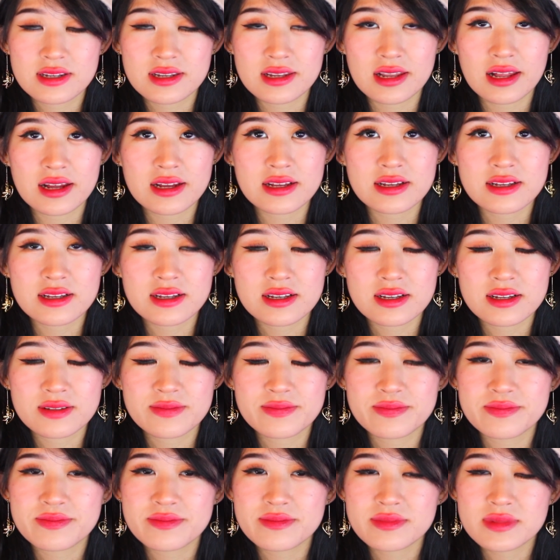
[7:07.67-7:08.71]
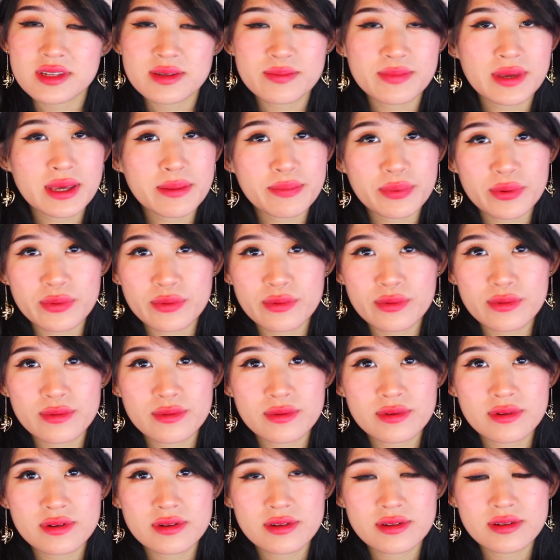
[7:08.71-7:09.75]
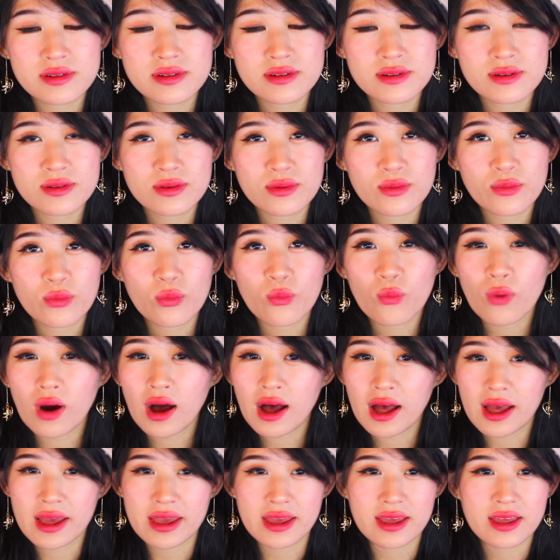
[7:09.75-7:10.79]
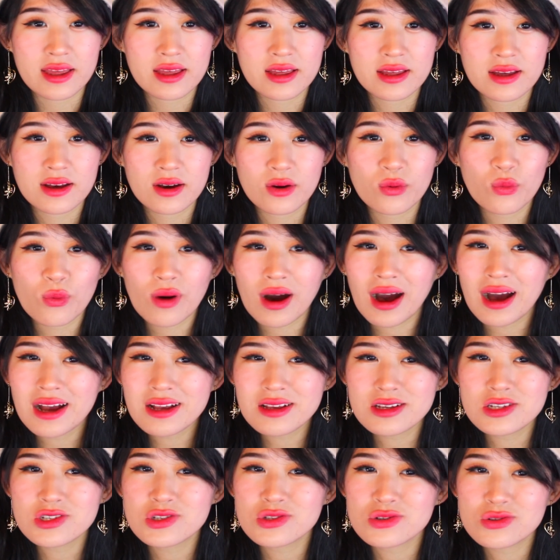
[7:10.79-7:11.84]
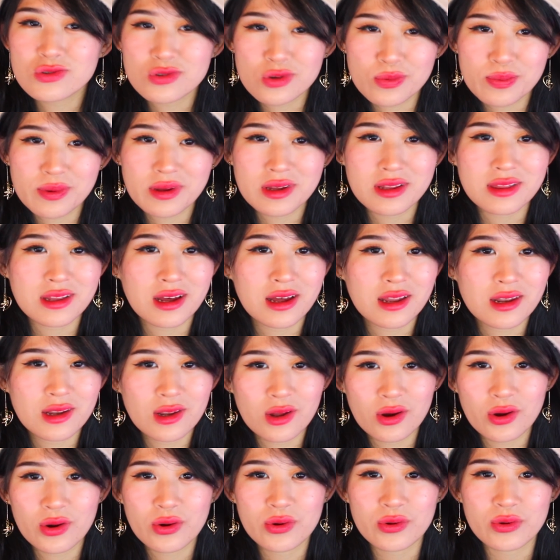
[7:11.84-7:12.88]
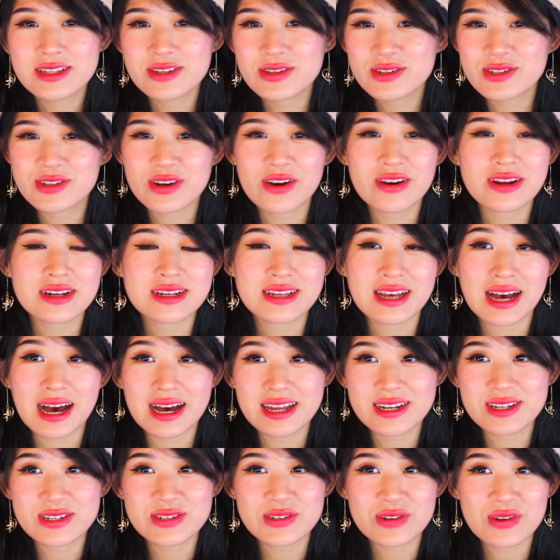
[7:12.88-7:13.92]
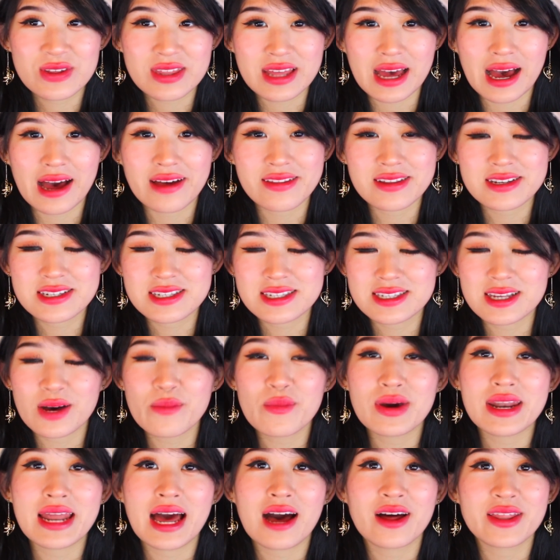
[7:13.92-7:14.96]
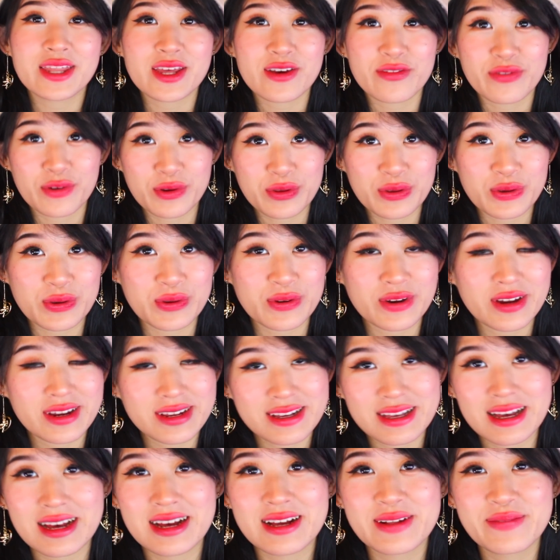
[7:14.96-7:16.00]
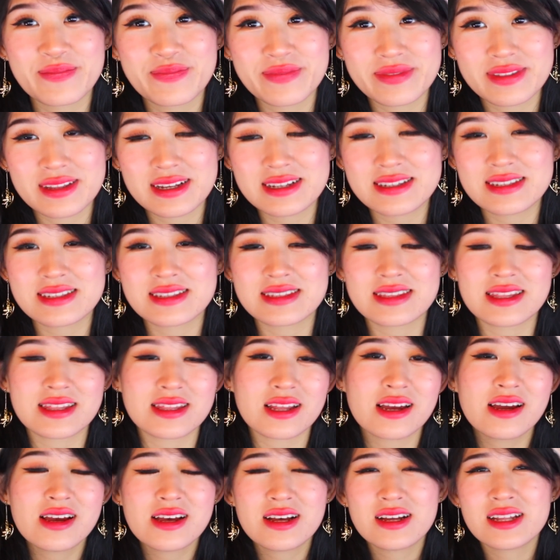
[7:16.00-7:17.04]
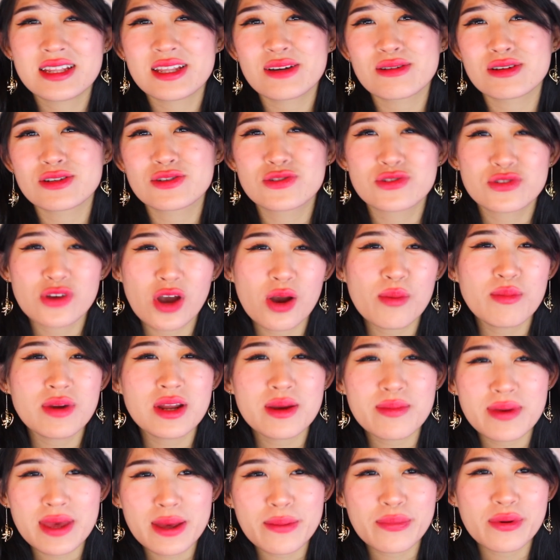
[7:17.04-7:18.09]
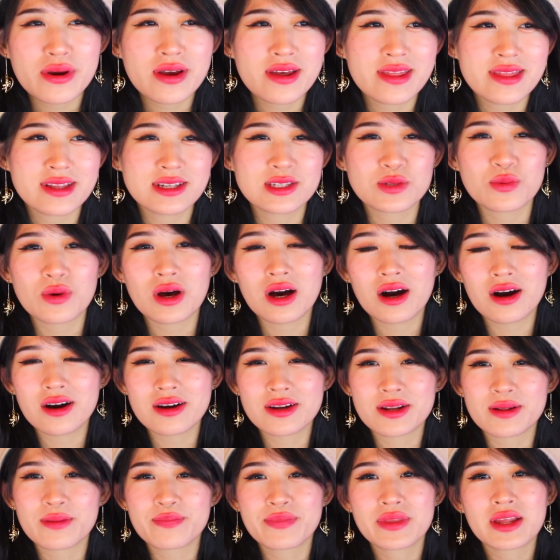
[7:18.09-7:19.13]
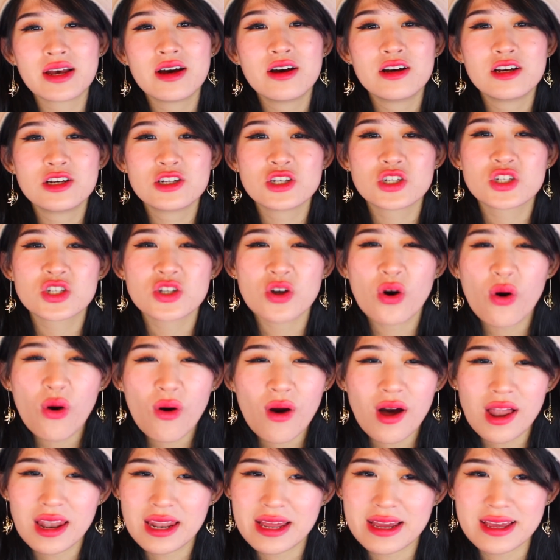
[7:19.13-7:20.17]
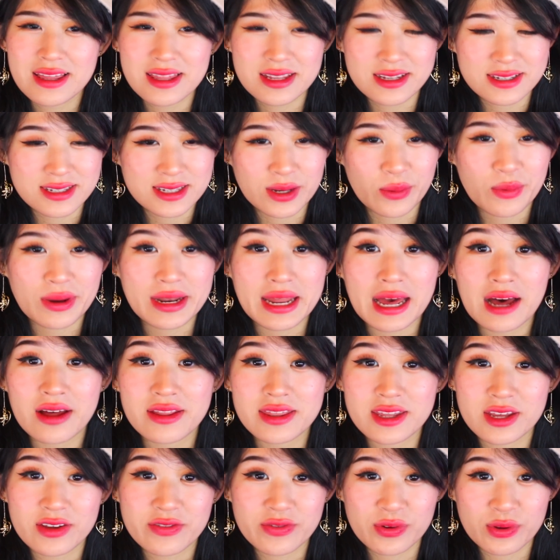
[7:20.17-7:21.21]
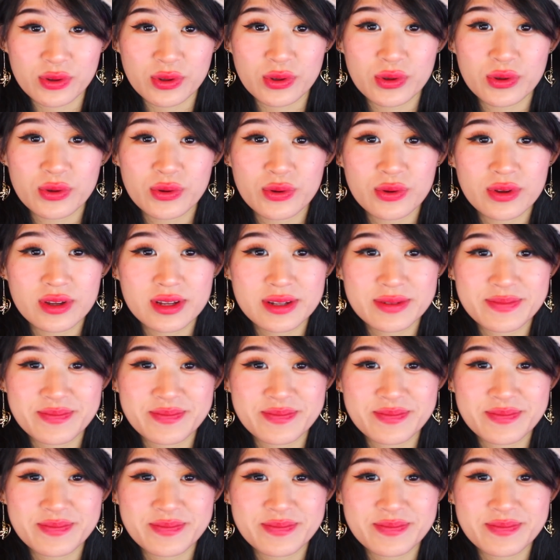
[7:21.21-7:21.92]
Like, people, why? Why are you stooping that low? You don't gotta do that. There's someone out there for you, okay? There are so many people in this world. Surely there's someone out there for you.